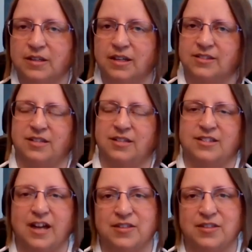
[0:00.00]

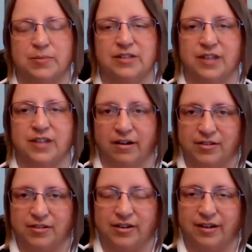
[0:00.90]
It's not this big
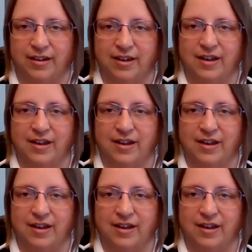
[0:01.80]
scary thing.